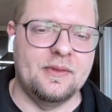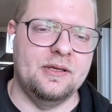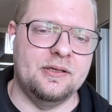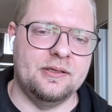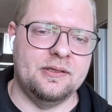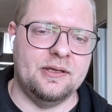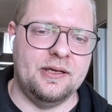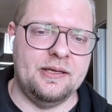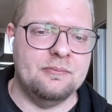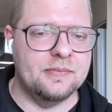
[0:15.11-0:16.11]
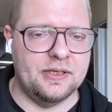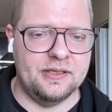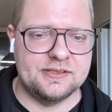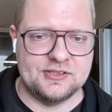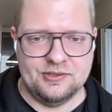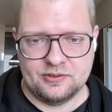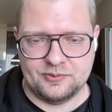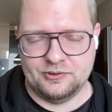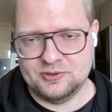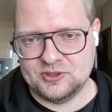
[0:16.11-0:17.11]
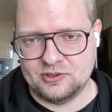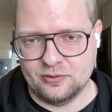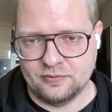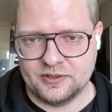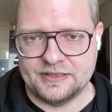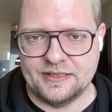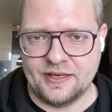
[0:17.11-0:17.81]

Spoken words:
I'm a senior producer over at